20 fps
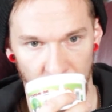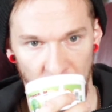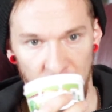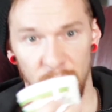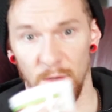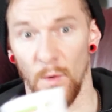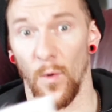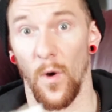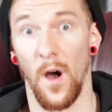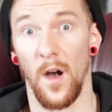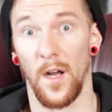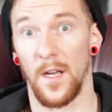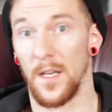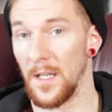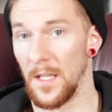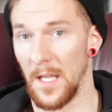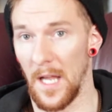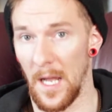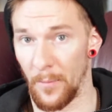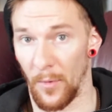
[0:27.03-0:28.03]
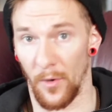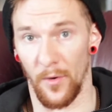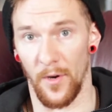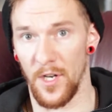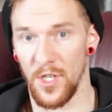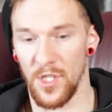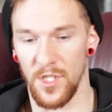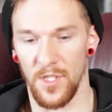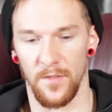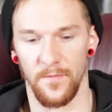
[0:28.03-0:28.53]
So a
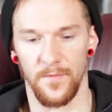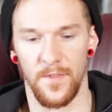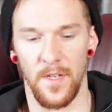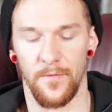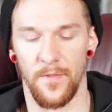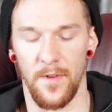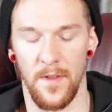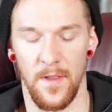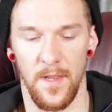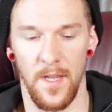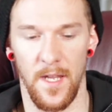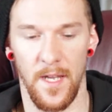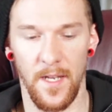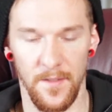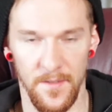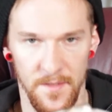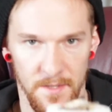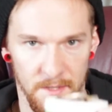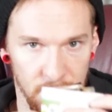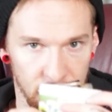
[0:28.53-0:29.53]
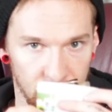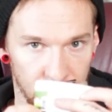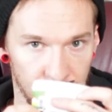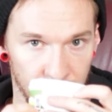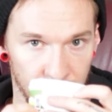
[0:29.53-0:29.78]
collaboration of different things.